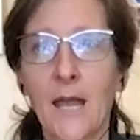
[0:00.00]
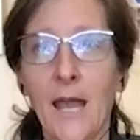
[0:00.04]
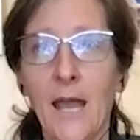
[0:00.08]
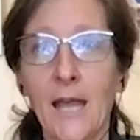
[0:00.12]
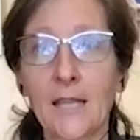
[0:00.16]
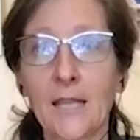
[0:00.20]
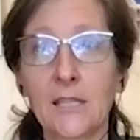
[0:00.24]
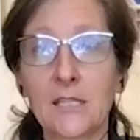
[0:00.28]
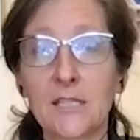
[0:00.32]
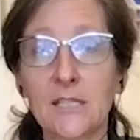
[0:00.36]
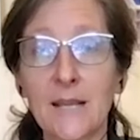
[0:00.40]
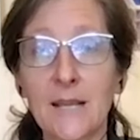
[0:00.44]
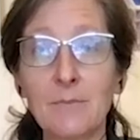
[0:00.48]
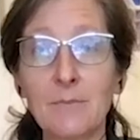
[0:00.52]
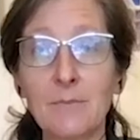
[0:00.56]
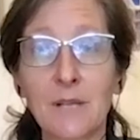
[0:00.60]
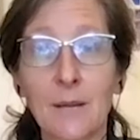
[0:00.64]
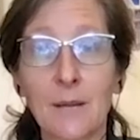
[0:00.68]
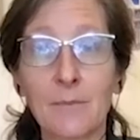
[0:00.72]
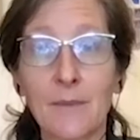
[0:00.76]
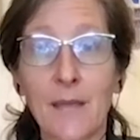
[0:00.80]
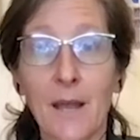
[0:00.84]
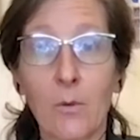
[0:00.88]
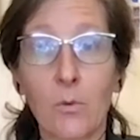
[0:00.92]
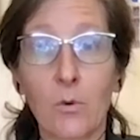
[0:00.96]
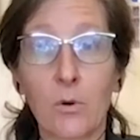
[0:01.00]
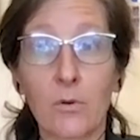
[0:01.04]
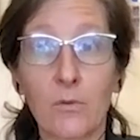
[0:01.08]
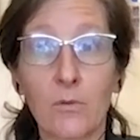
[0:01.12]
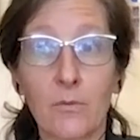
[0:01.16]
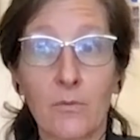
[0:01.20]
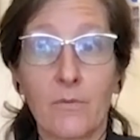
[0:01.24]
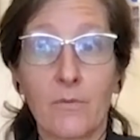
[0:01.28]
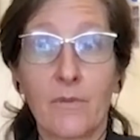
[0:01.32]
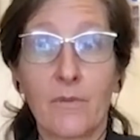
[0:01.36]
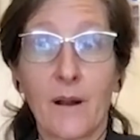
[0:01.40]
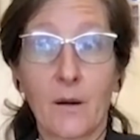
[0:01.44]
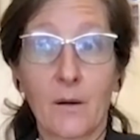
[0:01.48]
At the same time that we're
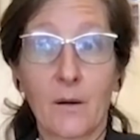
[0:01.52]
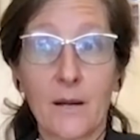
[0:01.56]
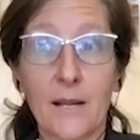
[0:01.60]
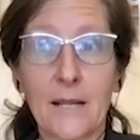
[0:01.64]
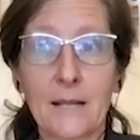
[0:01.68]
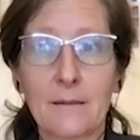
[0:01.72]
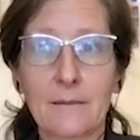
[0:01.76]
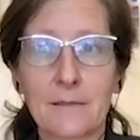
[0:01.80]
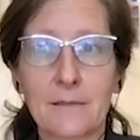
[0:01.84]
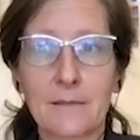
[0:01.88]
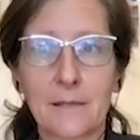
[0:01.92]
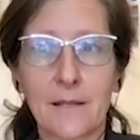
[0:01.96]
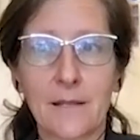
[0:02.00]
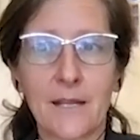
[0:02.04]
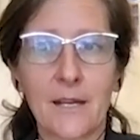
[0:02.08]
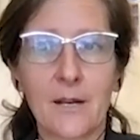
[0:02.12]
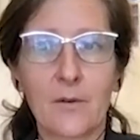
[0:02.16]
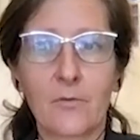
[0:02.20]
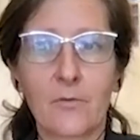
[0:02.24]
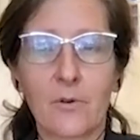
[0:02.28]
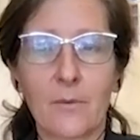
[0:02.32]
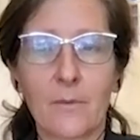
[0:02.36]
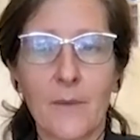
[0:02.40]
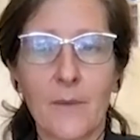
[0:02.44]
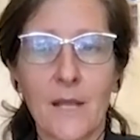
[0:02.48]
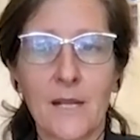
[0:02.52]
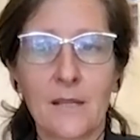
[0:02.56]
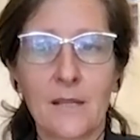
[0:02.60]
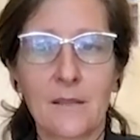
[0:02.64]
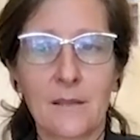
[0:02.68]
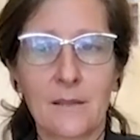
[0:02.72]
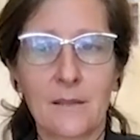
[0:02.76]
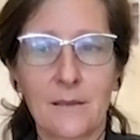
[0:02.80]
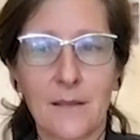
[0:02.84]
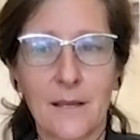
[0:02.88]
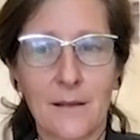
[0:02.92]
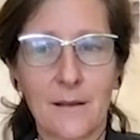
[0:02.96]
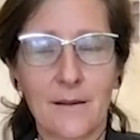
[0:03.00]
very insulated from
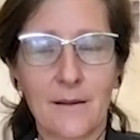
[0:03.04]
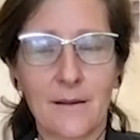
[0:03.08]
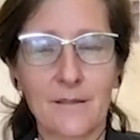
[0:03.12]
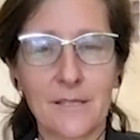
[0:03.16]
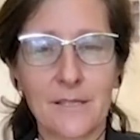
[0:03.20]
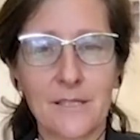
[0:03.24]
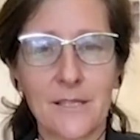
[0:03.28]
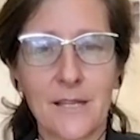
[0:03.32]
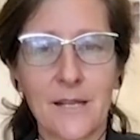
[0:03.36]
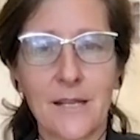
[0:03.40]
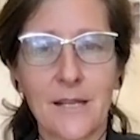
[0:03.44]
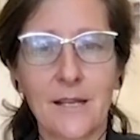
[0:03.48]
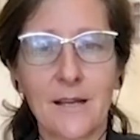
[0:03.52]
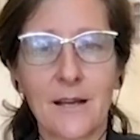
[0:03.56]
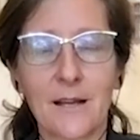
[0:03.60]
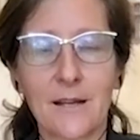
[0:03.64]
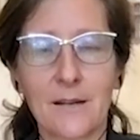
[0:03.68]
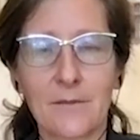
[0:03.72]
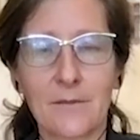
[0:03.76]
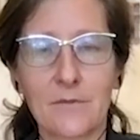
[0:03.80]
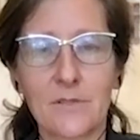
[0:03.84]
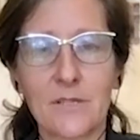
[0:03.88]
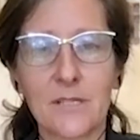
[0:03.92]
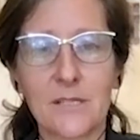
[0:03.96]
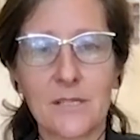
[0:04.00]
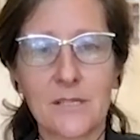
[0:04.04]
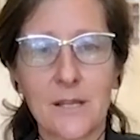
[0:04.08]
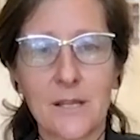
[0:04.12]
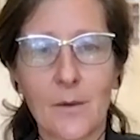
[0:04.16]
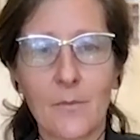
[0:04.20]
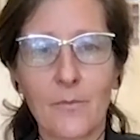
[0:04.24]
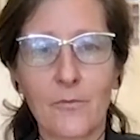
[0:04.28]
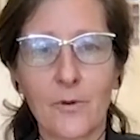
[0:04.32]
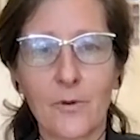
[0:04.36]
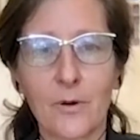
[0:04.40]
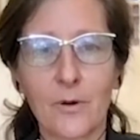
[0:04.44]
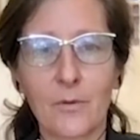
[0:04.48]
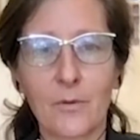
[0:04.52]
anything that causes any kind of
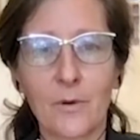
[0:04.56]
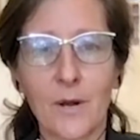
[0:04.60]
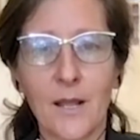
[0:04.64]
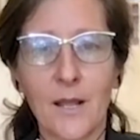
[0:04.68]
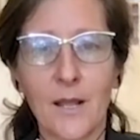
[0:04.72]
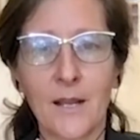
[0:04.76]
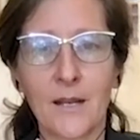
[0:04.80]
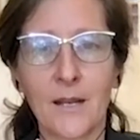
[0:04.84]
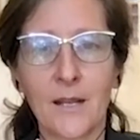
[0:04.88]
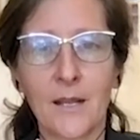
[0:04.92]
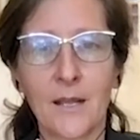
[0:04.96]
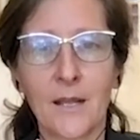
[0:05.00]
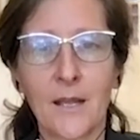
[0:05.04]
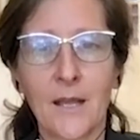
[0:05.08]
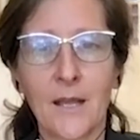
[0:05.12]
discomfort, right?